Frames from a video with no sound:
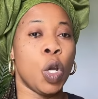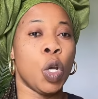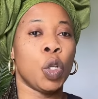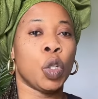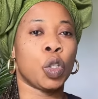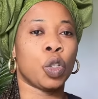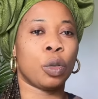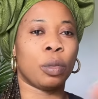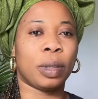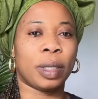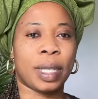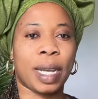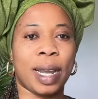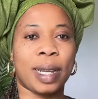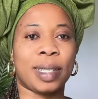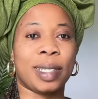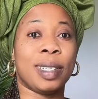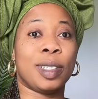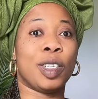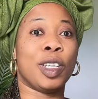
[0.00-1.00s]

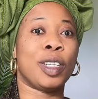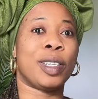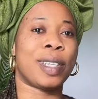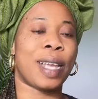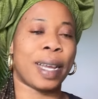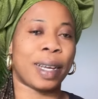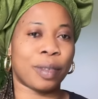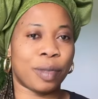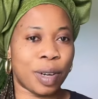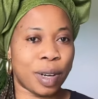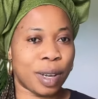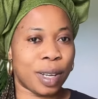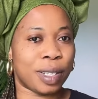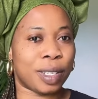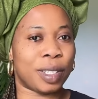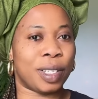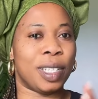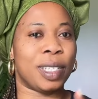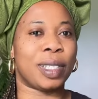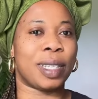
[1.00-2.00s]
Sometimes it's like rainy.
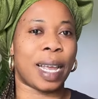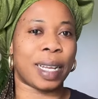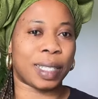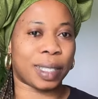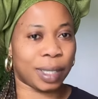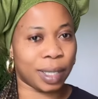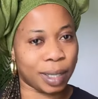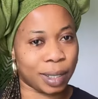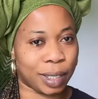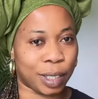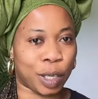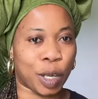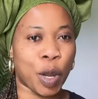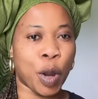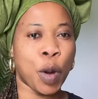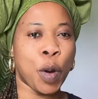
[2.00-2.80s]
It's like season,